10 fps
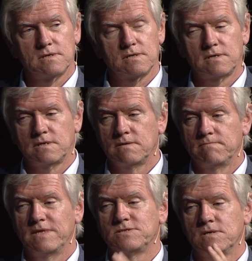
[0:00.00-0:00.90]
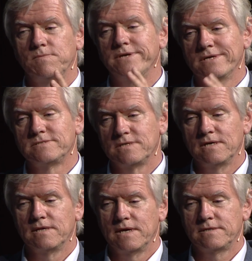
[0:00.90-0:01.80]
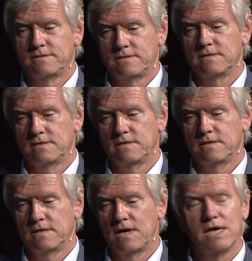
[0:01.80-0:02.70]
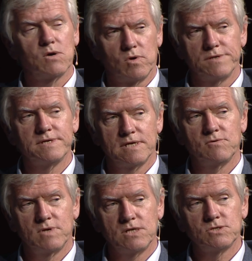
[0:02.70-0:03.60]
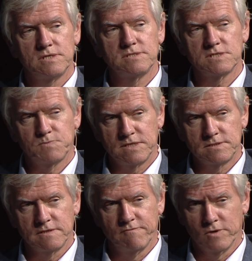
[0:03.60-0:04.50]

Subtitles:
that somebody can say that high quality education is expensive.